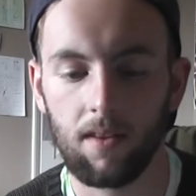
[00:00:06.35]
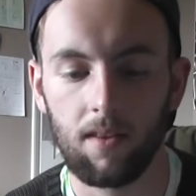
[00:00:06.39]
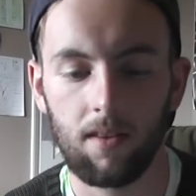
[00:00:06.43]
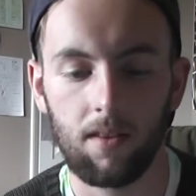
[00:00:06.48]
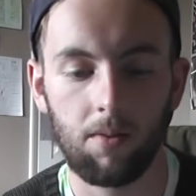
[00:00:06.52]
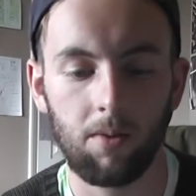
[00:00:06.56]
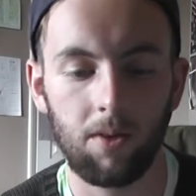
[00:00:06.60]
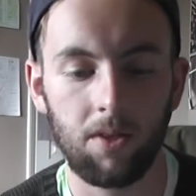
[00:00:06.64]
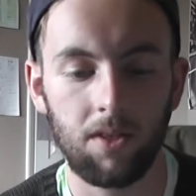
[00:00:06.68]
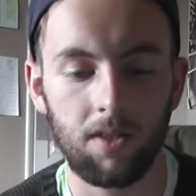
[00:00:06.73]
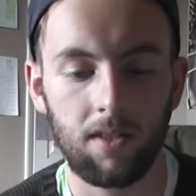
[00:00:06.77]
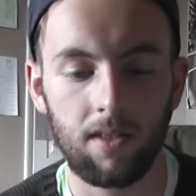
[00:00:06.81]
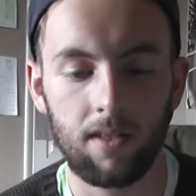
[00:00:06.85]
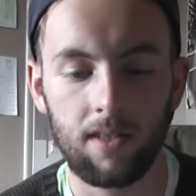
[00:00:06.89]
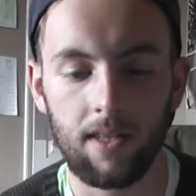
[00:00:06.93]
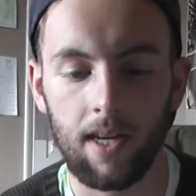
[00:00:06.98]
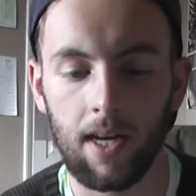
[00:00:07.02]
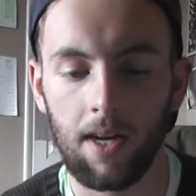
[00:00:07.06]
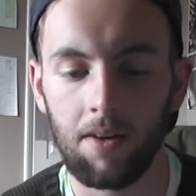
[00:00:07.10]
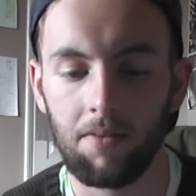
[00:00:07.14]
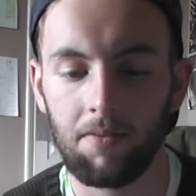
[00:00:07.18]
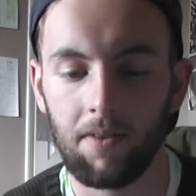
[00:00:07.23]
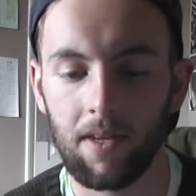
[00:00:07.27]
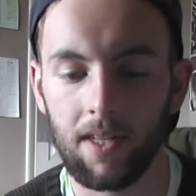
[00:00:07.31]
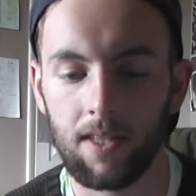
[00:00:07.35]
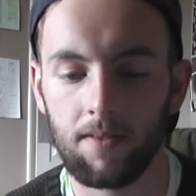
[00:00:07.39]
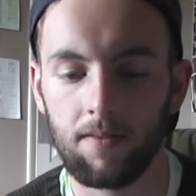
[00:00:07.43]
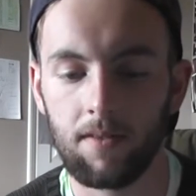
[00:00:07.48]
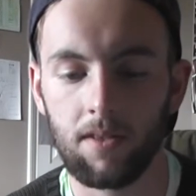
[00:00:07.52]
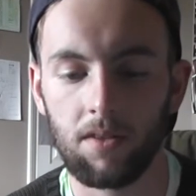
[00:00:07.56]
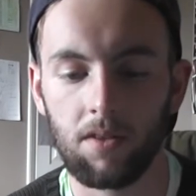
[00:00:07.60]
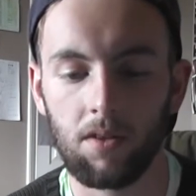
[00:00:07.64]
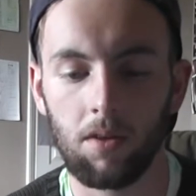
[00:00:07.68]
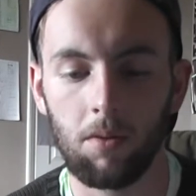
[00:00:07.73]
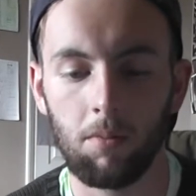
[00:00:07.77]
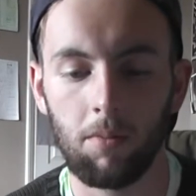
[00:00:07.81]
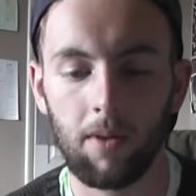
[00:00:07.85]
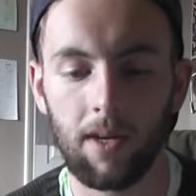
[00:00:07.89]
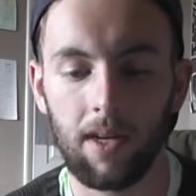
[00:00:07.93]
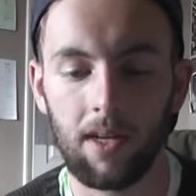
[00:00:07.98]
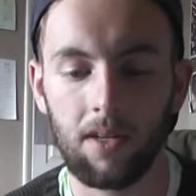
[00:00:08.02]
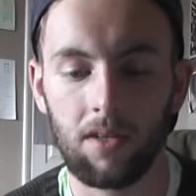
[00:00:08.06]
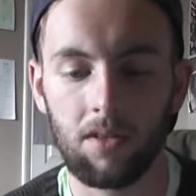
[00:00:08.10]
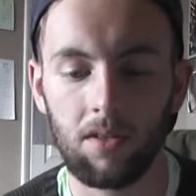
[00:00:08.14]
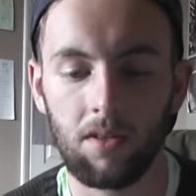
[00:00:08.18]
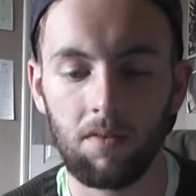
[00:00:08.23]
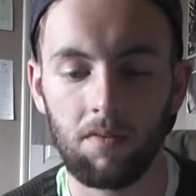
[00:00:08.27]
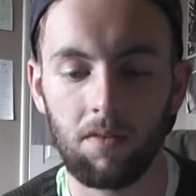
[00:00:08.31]
The question is how effective is the
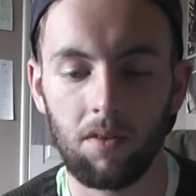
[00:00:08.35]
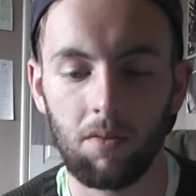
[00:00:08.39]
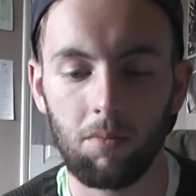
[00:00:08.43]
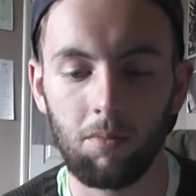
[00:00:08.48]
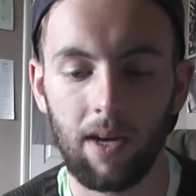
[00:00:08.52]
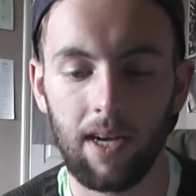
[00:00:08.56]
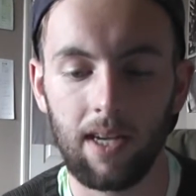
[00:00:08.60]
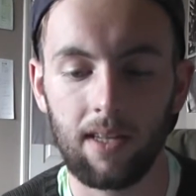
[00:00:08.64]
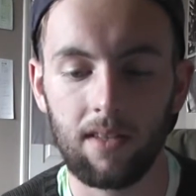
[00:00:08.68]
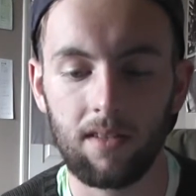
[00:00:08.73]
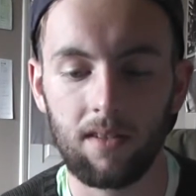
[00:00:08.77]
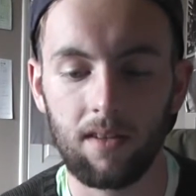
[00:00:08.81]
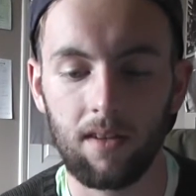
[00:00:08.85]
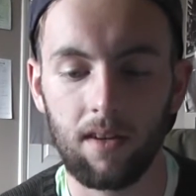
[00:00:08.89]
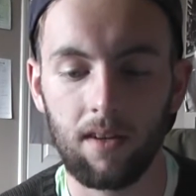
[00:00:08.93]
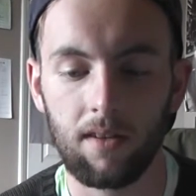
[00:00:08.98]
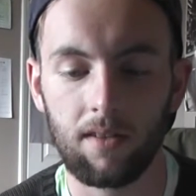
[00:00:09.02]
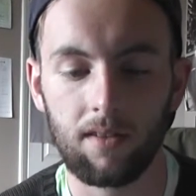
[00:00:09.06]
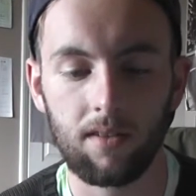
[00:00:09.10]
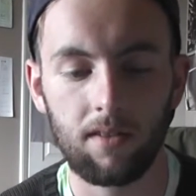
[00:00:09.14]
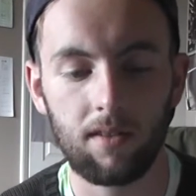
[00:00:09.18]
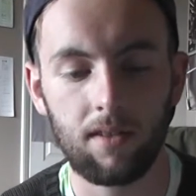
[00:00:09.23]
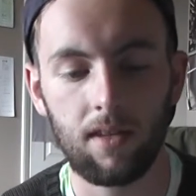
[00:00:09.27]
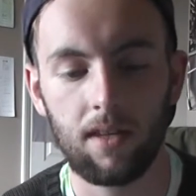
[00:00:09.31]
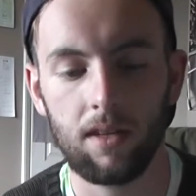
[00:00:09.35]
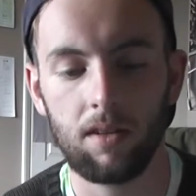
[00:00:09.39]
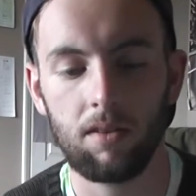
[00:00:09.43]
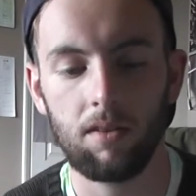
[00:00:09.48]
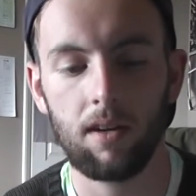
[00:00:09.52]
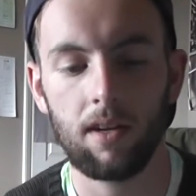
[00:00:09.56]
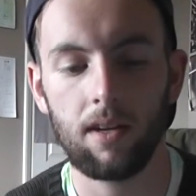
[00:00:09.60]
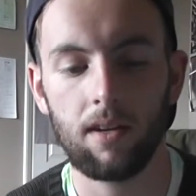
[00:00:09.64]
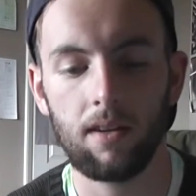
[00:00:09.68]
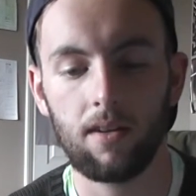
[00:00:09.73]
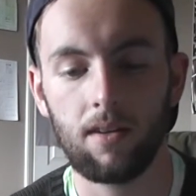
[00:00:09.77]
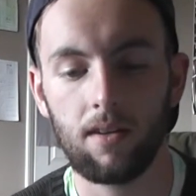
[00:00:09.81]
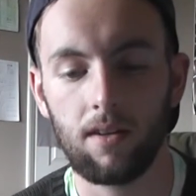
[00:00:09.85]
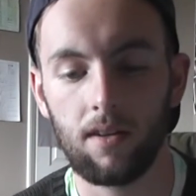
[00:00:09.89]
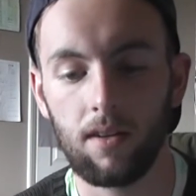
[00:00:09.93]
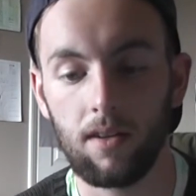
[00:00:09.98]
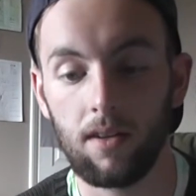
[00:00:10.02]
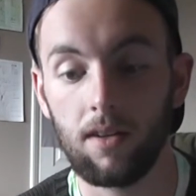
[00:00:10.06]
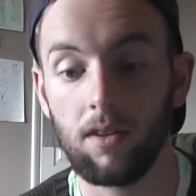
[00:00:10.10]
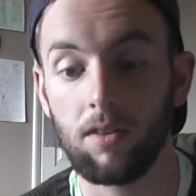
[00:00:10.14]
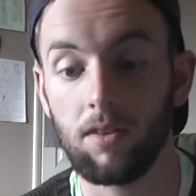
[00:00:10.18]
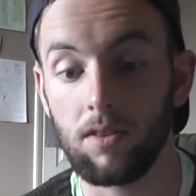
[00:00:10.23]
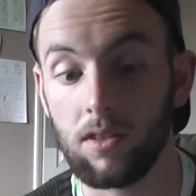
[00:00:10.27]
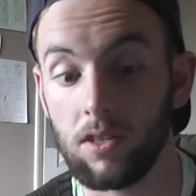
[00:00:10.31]
combination of your main tasks and your, and
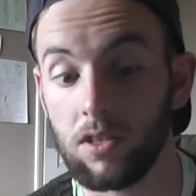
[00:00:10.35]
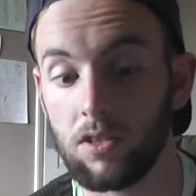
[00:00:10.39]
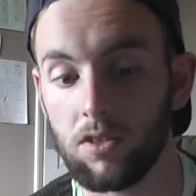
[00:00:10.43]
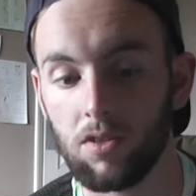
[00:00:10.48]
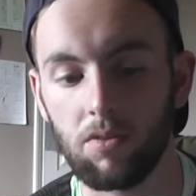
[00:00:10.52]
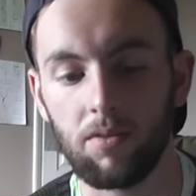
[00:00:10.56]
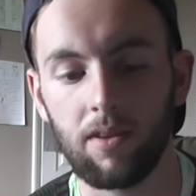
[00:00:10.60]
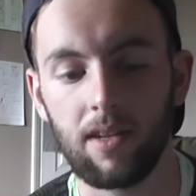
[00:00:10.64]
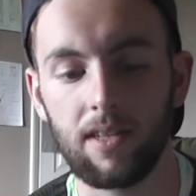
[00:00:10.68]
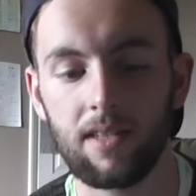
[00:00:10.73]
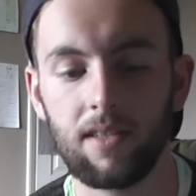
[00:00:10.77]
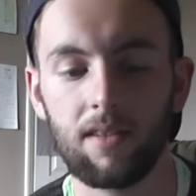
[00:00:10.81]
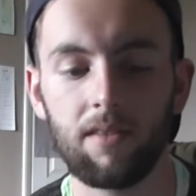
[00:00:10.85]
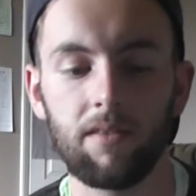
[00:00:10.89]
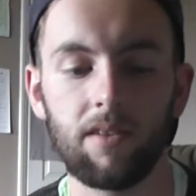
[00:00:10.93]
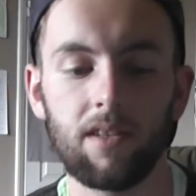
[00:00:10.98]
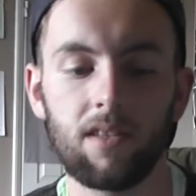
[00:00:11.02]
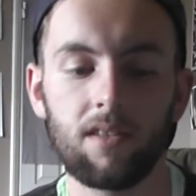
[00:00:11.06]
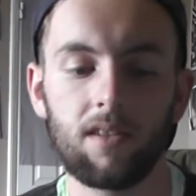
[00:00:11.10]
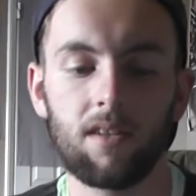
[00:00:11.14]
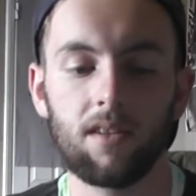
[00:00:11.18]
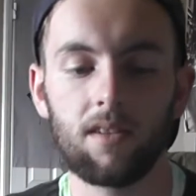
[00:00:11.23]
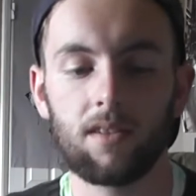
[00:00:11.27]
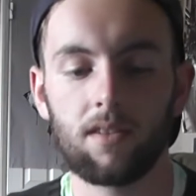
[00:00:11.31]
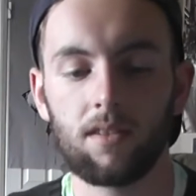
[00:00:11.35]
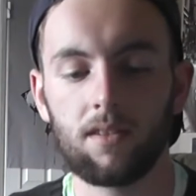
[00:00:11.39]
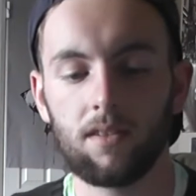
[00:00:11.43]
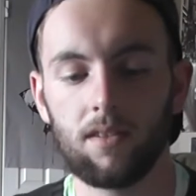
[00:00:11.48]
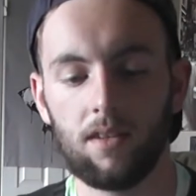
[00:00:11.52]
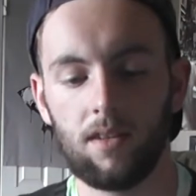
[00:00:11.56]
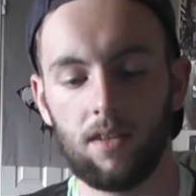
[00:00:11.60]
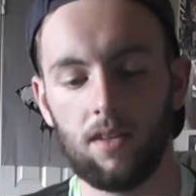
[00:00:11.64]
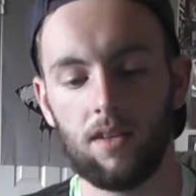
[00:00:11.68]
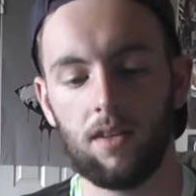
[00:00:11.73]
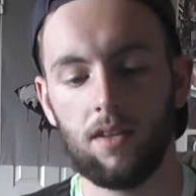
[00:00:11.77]
your additional ancillary tasks?